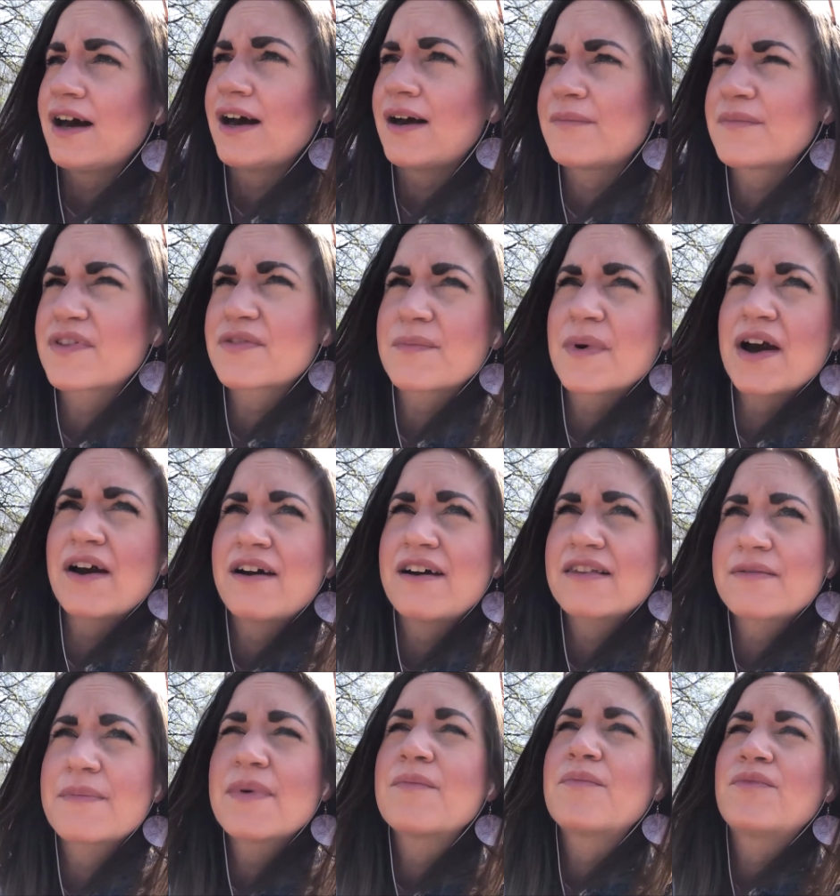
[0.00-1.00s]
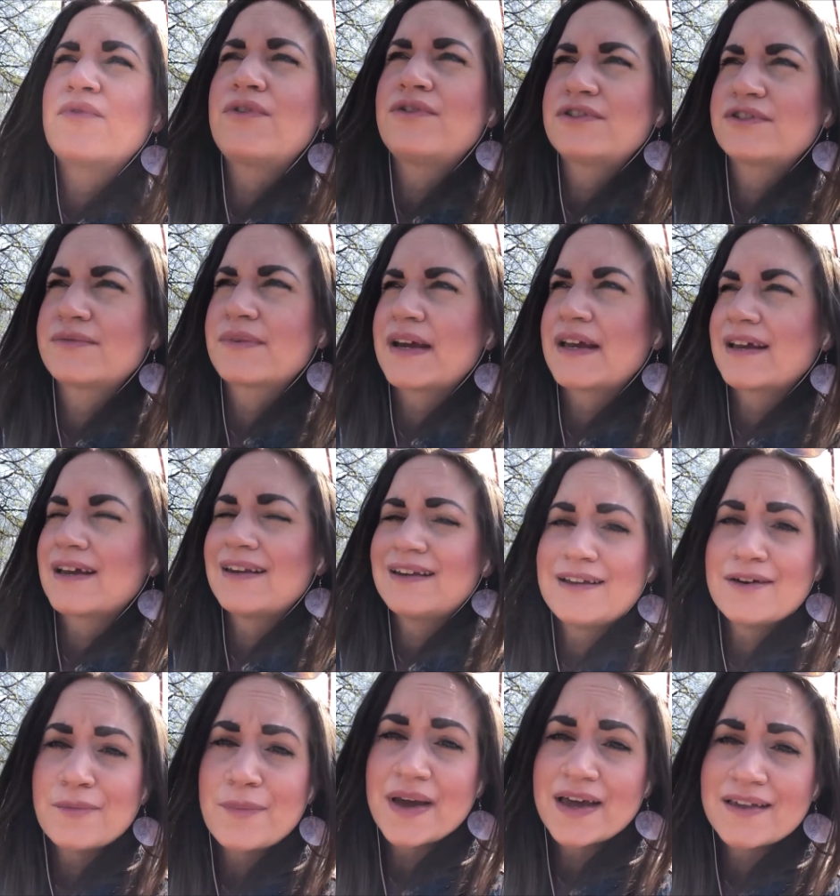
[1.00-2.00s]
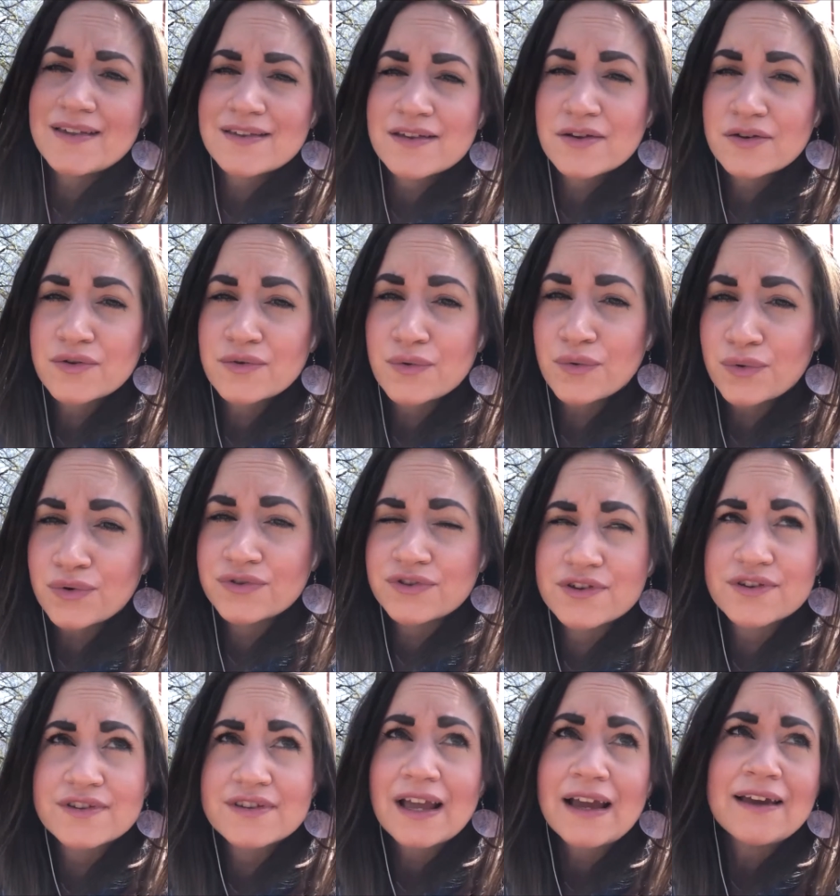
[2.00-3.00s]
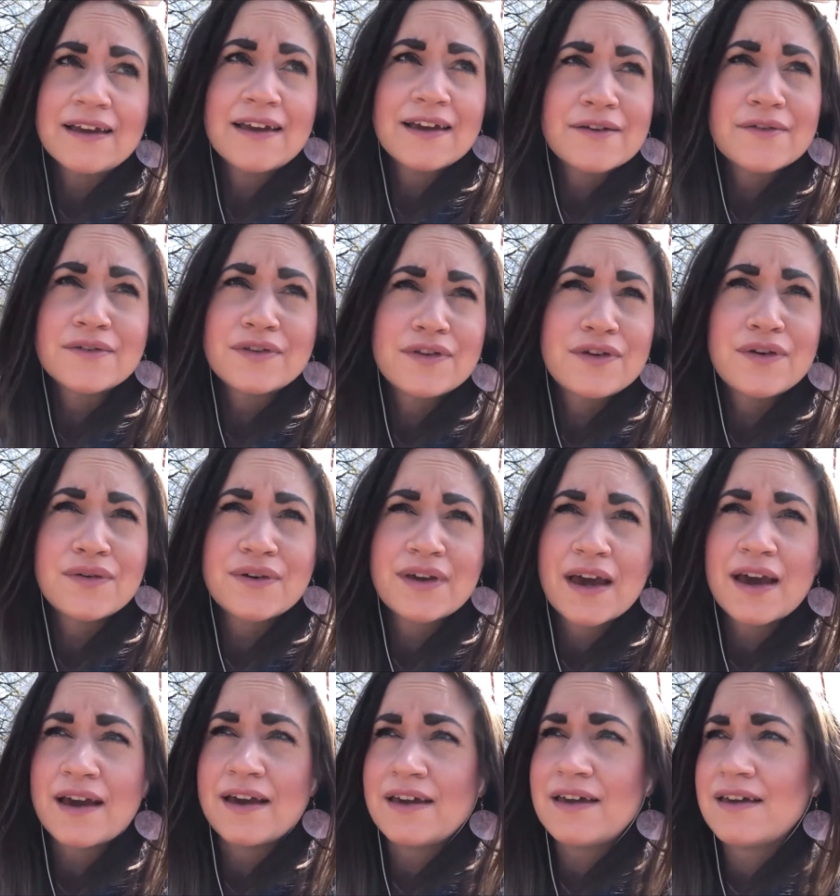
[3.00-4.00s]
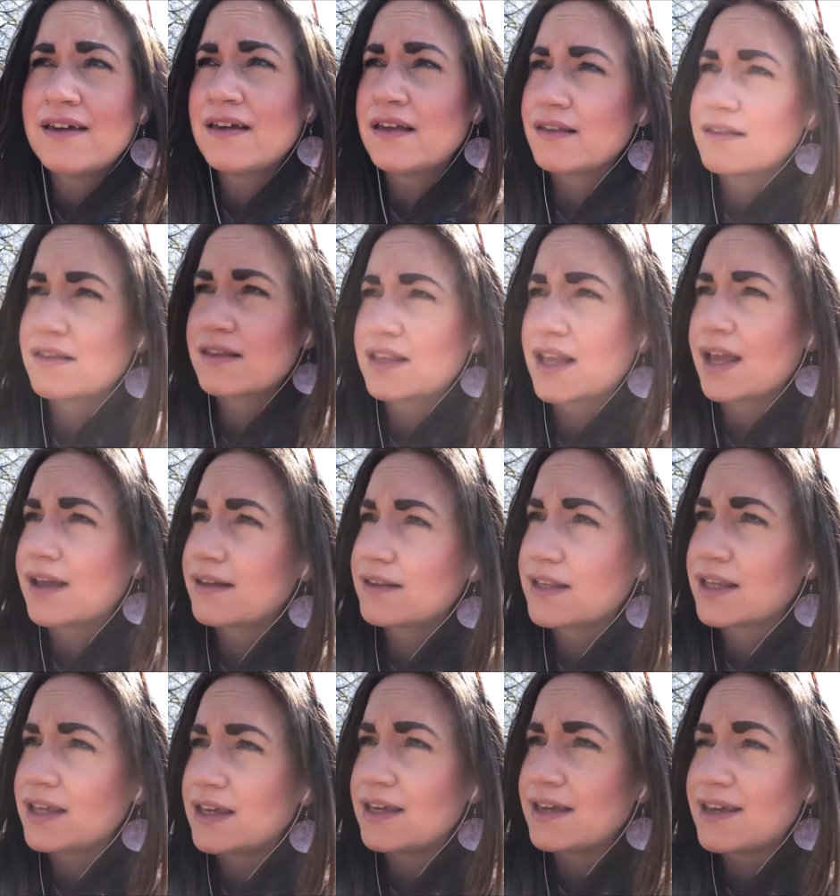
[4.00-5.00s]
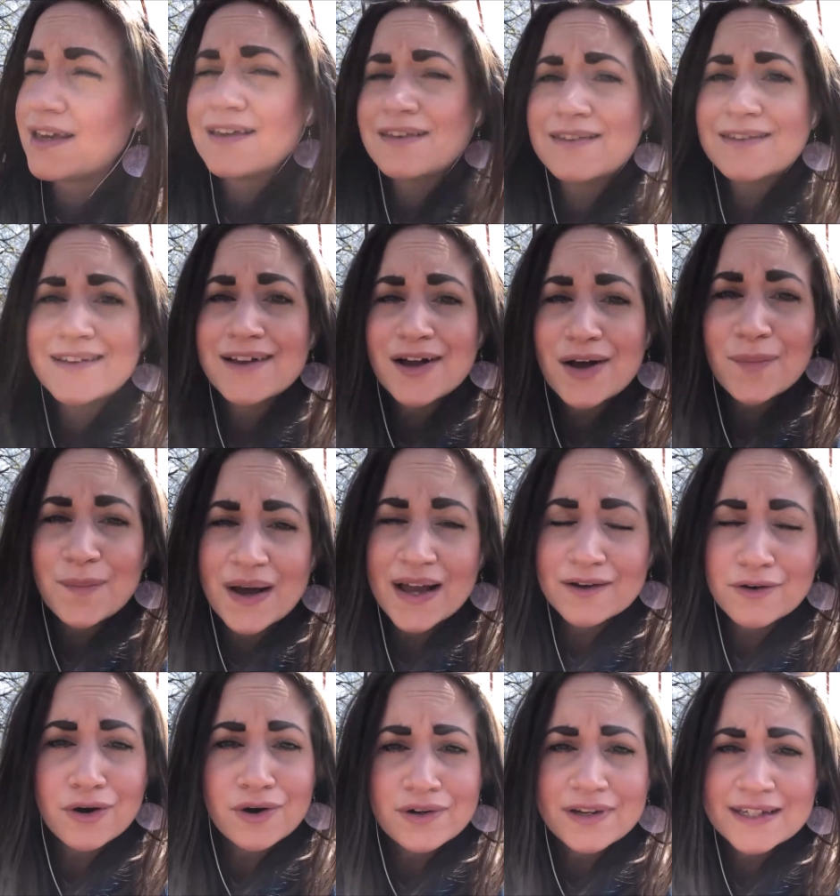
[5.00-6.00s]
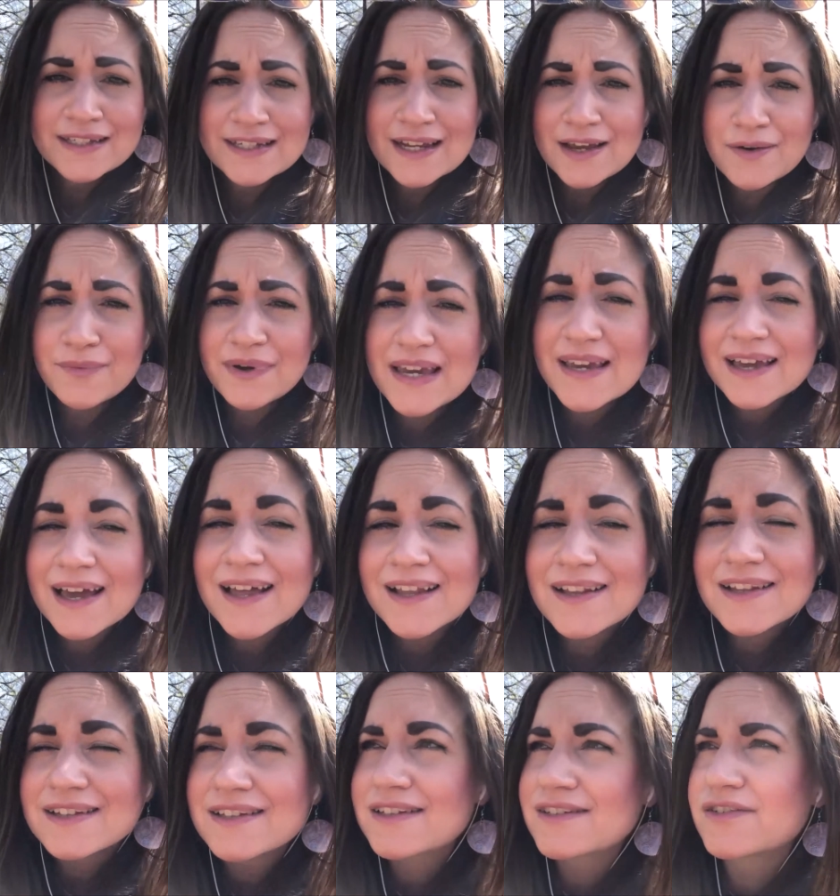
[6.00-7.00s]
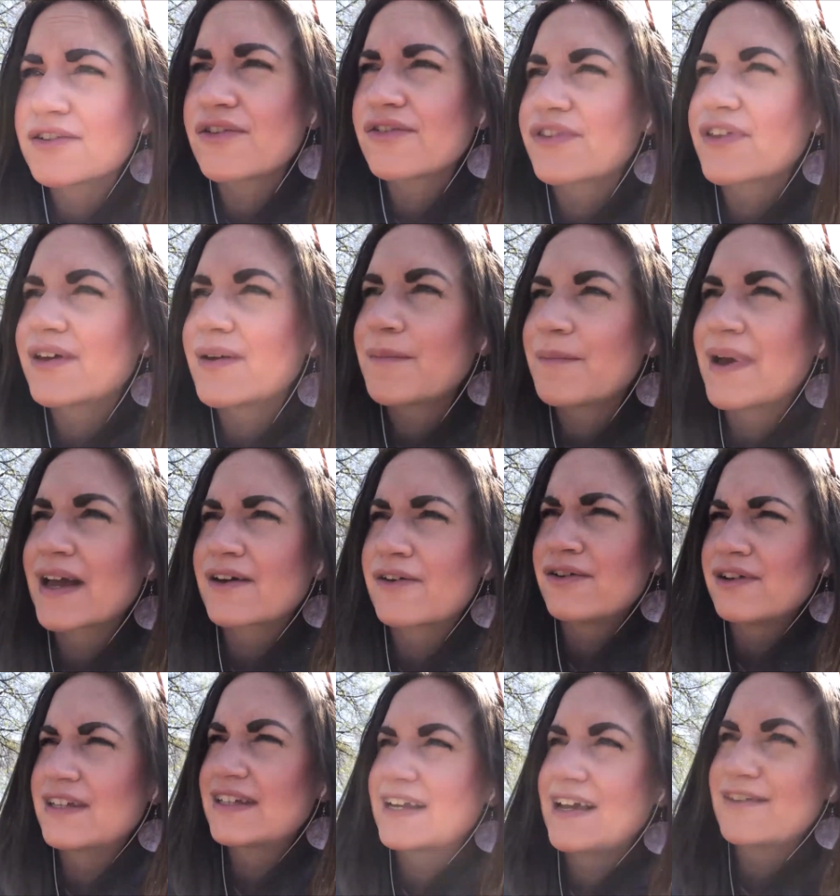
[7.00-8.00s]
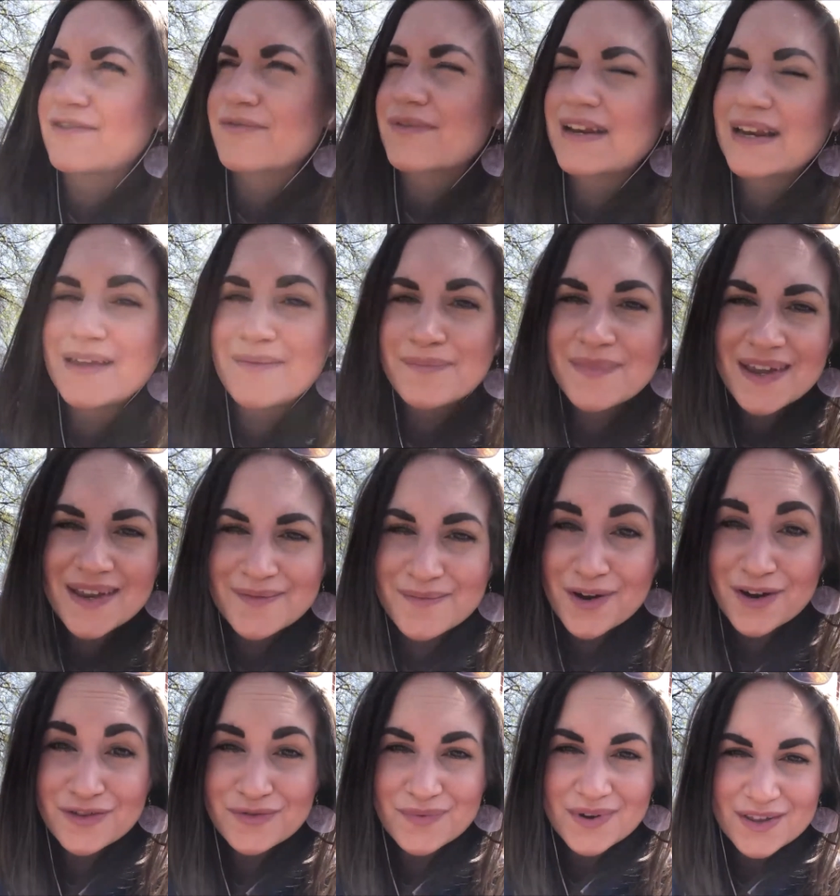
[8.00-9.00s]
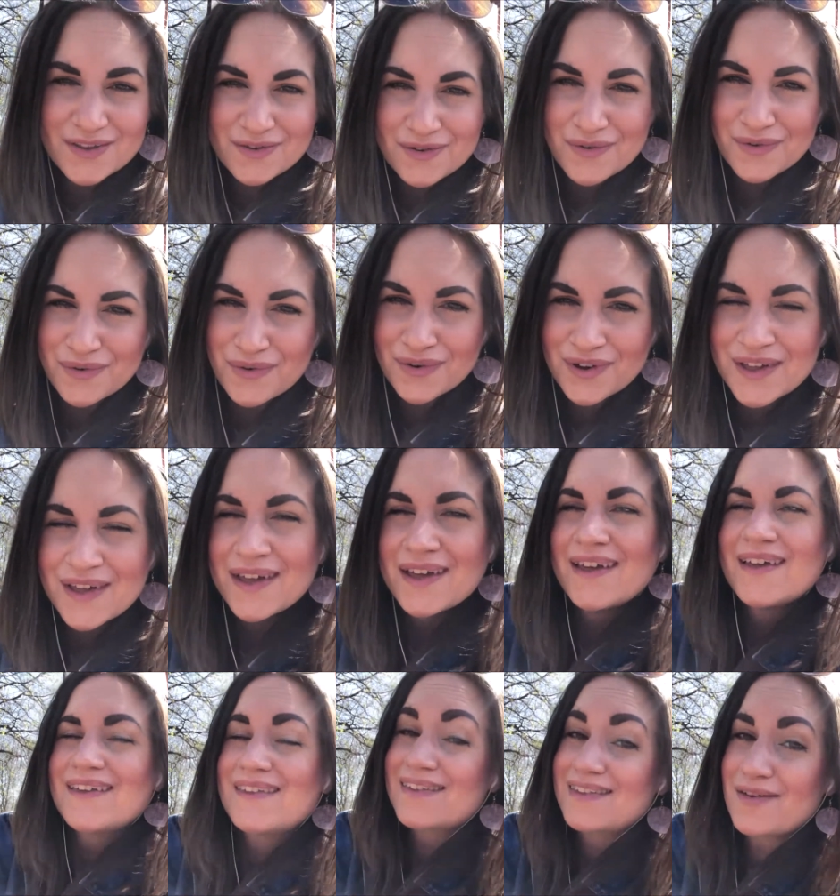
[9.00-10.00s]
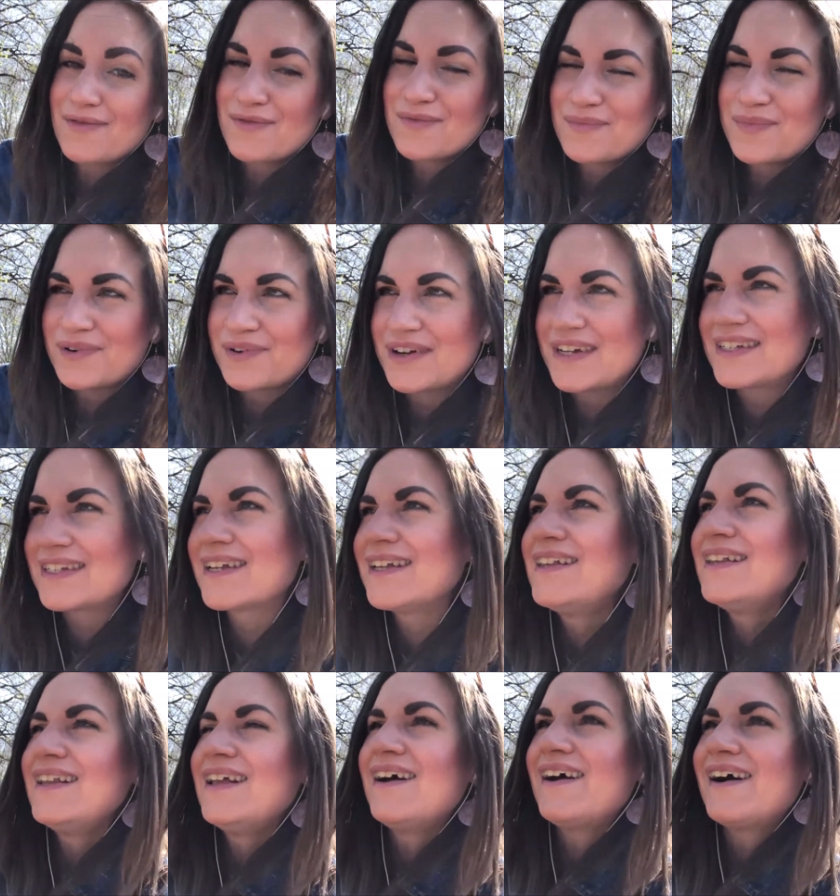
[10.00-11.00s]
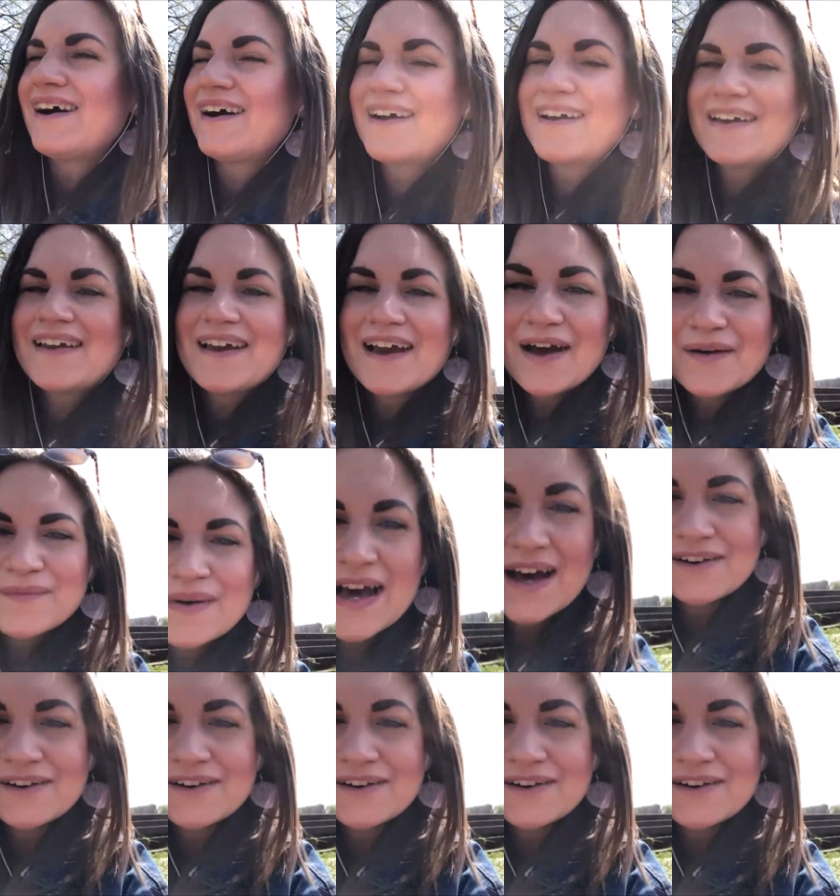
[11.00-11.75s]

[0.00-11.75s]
because my eyes been watering a little bit. It's a gorgeous day here in the UK. It's the Easter bank holiday weekend, not that bank holidays really mean much when you're self-employed. I am